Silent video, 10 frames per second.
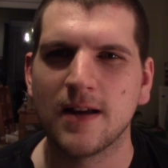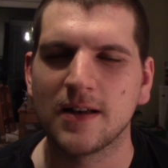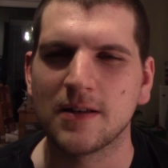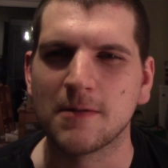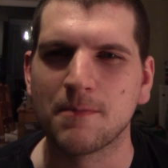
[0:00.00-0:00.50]
I
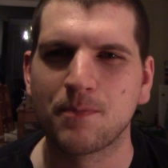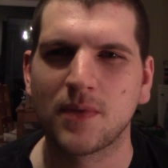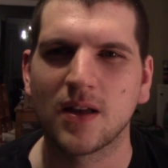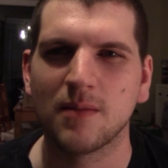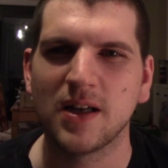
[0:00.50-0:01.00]
don't know.
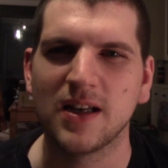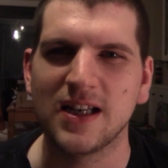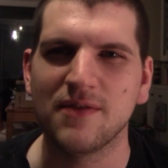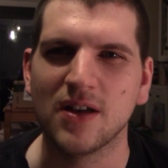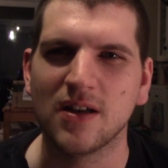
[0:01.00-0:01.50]
I might
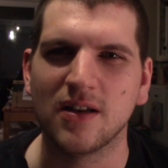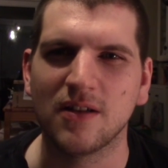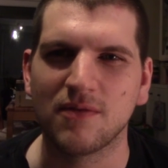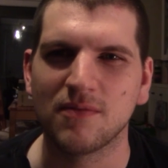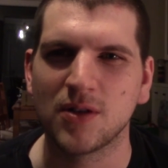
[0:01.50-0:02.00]
leave it a
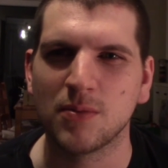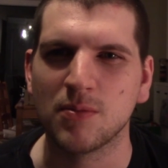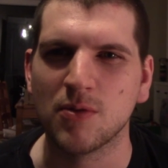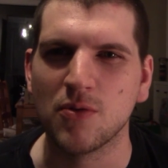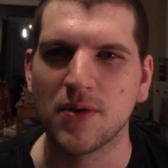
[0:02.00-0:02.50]
couple
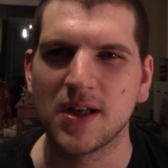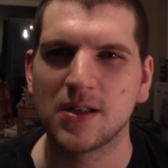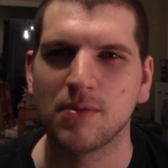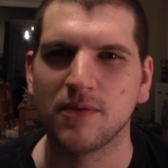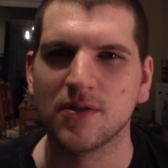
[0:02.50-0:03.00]
more weeks
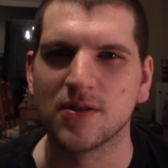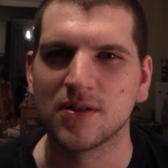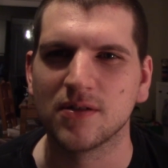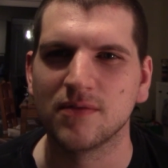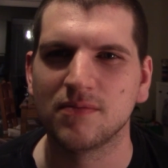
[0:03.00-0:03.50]
before
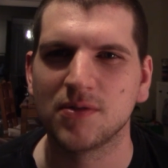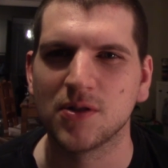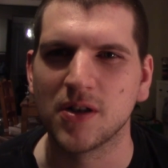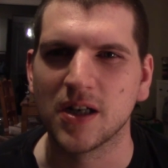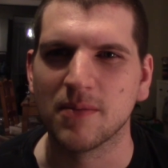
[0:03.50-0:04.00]
sort of
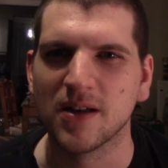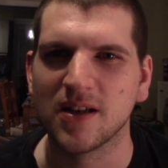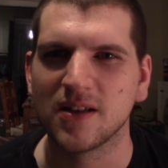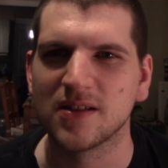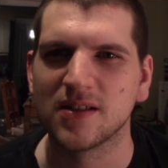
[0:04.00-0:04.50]
talking about
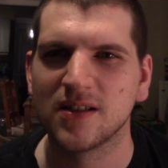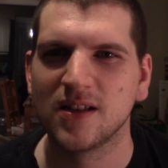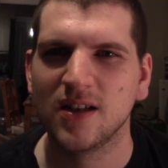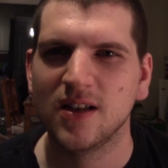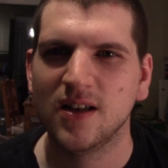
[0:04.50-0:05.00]
it, because
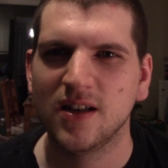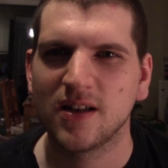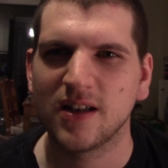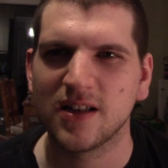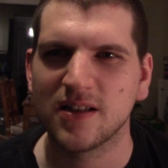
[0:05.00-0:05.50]

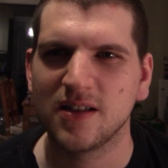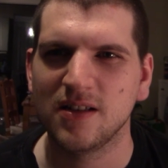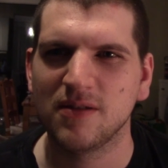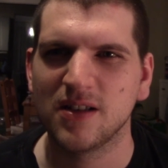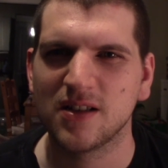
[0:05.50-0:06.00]
kind of, you
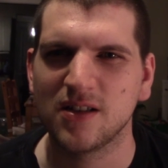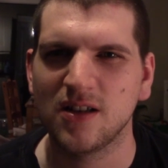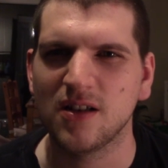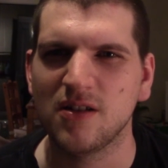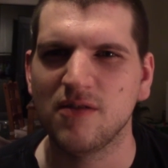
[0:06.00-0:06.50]
know when you
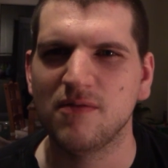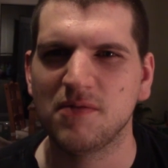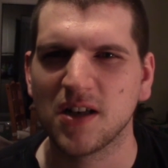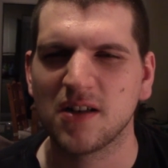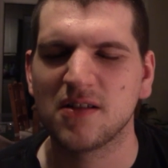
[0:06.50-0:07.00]
start a new
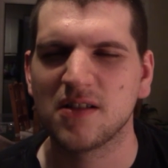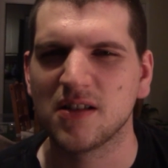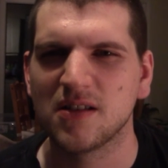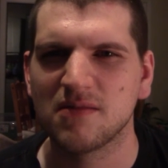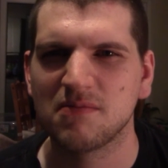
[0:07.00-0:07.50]
channel and
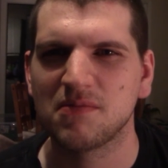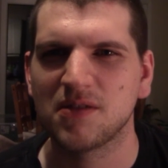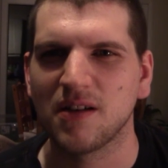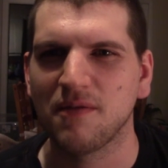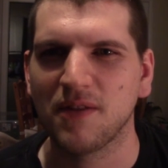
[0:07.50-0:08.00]
you're
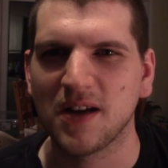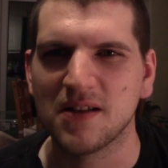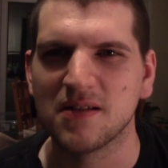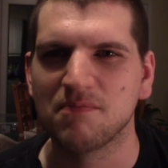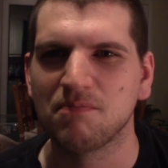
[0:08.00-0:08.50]
trying to
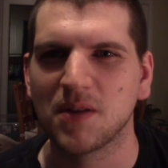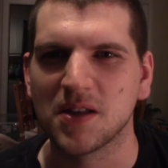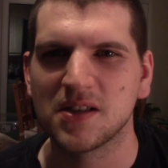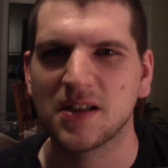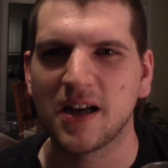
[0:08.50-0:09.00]
find the
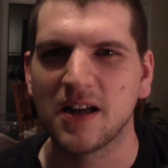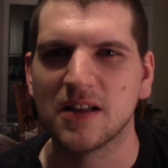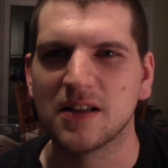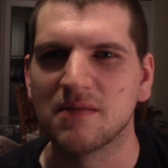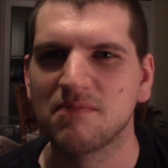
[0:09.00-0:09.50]

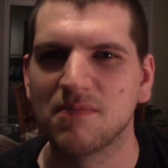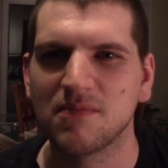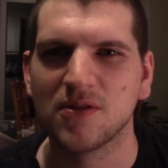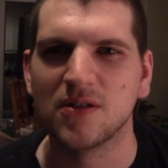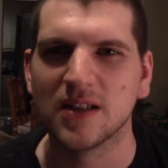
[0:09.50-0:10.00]
style and
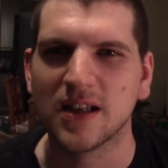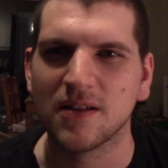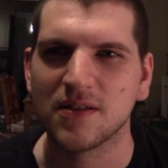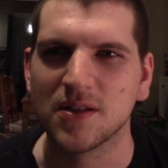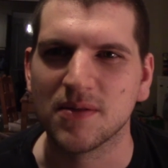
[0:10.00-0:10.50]
all
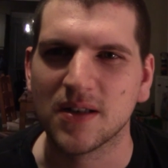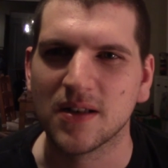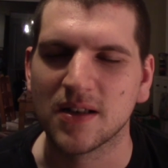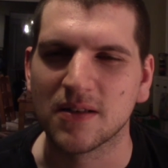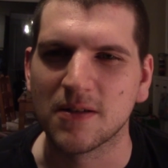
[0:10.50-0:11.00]
that to it.
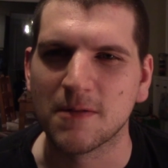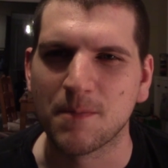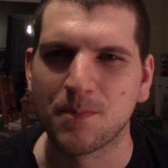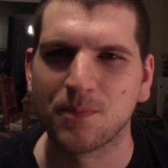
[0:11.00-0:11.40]
I don't know.